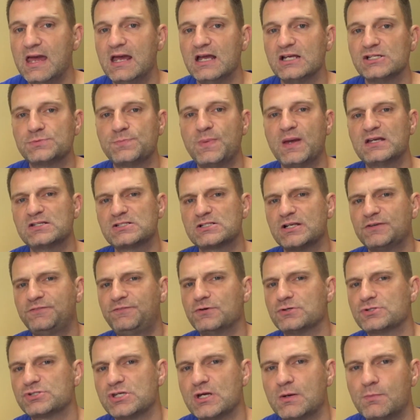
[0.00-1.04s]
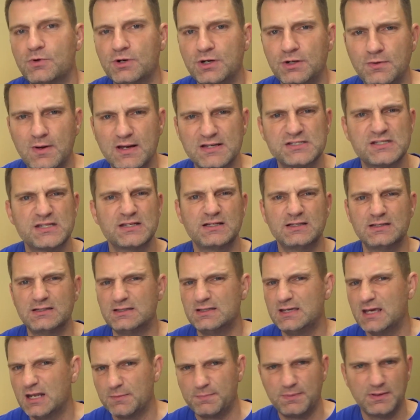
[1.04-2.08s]
especially if you're someone who has to
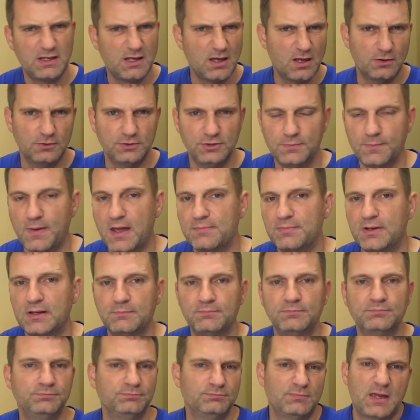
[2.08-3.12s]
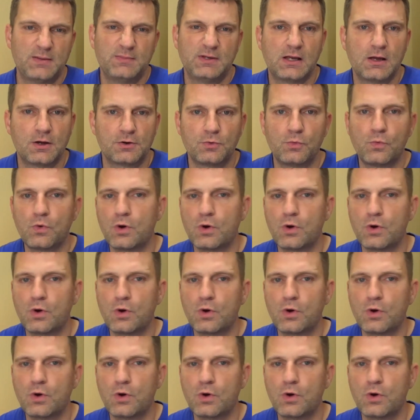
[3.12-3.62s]
get up and go. You may be, maybe go to